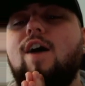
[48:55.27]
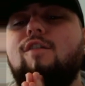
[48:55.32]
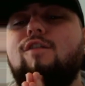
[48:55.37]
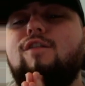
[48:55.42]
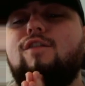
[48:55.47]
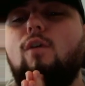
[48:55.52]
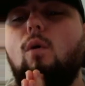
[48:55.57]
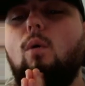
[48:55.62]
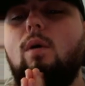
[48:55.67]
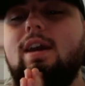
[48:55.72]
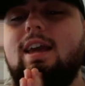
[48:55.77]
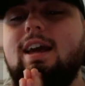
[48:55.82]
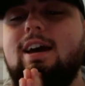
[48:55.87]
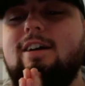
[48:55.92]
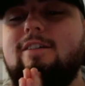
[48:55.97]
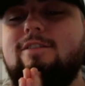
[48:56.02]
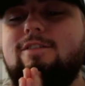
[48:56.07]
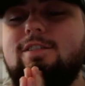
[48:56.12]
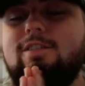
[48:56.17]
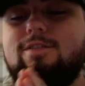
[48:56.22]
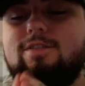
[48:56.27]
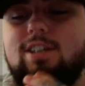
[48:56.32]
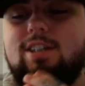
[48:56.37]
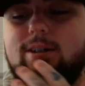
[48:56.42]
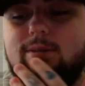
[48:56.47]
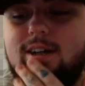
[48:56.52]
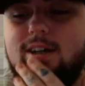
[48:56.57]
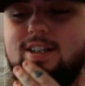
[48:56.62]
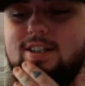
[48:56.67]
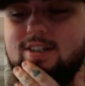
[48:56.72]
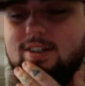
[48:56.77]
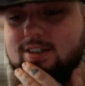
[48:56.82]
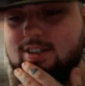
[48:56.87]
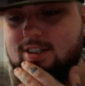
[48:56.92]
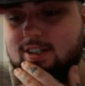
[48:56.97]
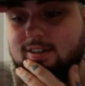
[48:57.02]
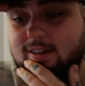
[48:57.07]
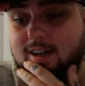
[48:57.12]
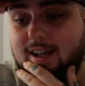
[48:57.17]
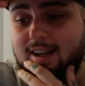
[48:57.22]
40 out of 50 questions
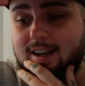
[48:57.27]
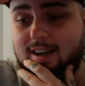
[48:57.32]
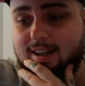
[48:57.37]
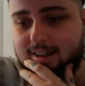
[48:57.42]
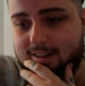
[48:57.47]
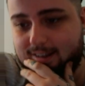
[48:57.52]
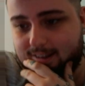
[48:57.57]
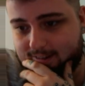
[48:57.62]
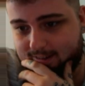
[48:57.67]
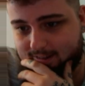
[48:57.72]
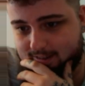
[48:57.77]
correctly.